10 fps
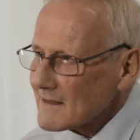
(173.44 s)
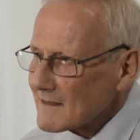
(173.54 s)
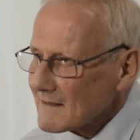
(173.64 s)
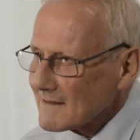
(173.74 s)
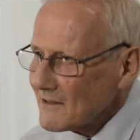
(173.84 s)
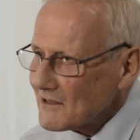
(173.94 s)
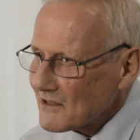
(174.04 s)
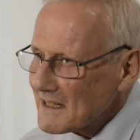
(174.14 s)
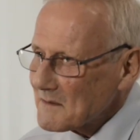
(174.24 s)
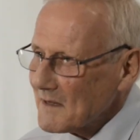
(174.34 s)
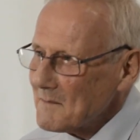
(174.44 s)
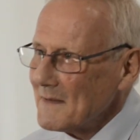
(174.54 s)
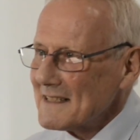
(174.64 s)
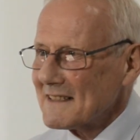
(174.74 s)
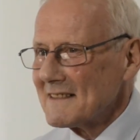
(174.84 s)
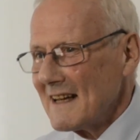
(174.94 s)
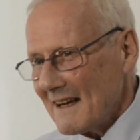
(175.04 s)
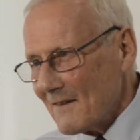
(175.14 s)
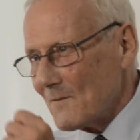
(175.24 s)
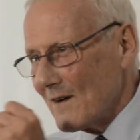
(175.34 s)
was doing transplant medicine,
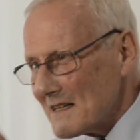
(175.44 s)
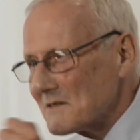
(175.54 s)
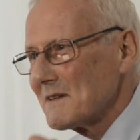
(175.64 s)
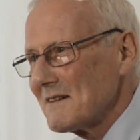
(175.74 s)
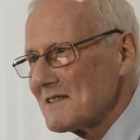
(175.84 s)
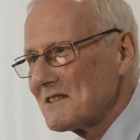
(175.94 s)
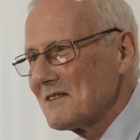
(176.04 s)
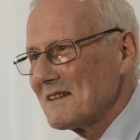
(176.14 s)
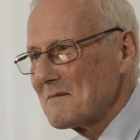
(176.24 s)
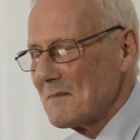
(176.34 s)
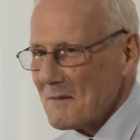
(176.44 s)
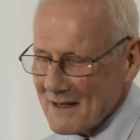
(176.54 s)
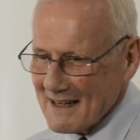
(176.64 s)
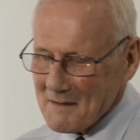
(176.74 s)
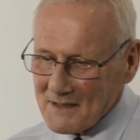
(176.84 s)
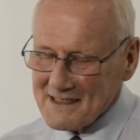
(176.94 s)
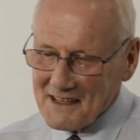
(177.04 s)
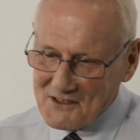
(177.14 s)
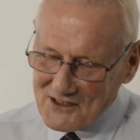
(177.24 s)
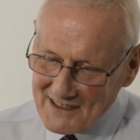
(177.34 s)
advice when I was doing pulmonary
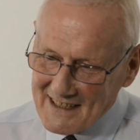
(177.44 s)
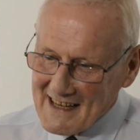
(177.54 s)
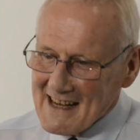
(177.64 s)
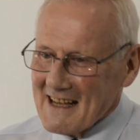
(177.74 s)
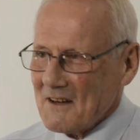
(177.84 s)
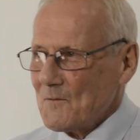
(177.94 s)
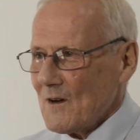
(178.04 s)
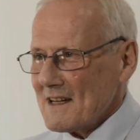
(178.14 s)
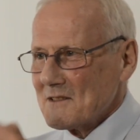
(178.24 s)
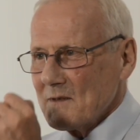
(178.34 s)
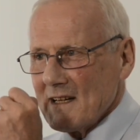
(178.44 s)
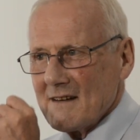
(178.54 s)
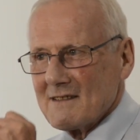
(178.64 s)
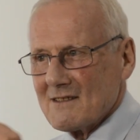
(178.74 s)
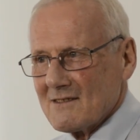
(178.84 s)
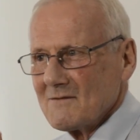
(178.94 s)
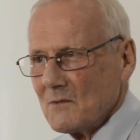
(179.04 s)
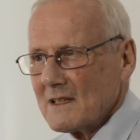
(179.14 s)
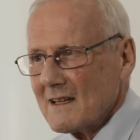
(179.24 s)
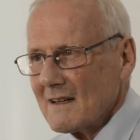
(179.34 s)
hypertension, advice when I was
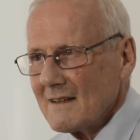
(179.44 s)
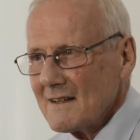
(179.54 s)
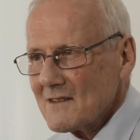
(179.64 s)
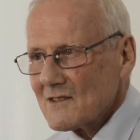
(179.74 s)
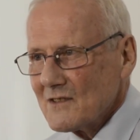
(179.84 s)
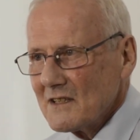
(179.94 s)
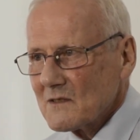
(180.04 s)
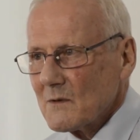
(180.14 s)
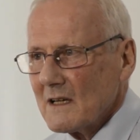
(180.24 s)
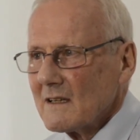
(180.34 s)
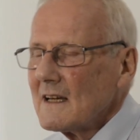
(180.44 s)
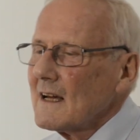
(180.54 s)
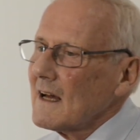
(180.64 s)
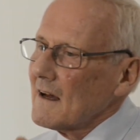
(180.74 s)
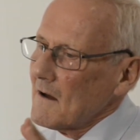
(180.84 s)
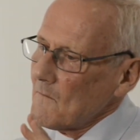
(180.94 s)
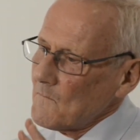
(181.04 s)
working in industry as well. A